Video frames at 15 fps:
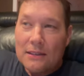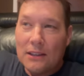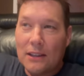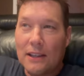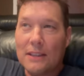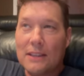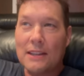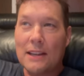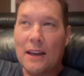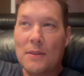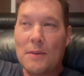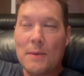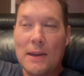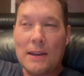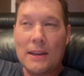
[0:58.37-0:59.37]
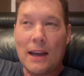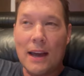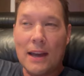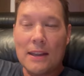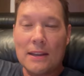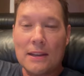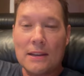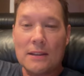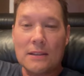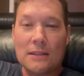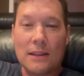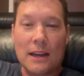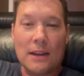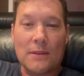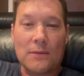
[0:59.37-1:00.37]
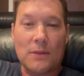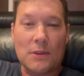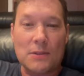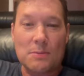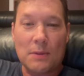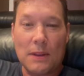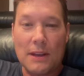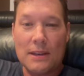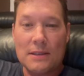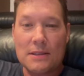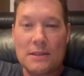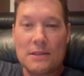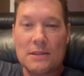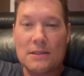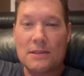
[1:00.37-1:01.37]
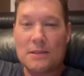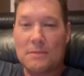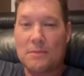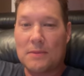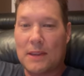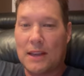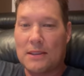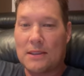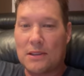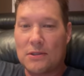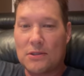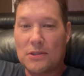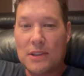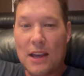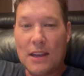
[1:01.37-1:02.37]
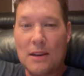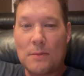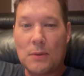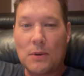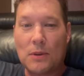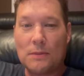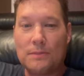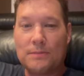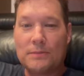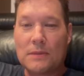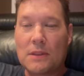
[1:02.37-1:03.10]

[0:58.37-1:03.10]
Look, it didn't have the main guy there, the guy in first place. That's understandable.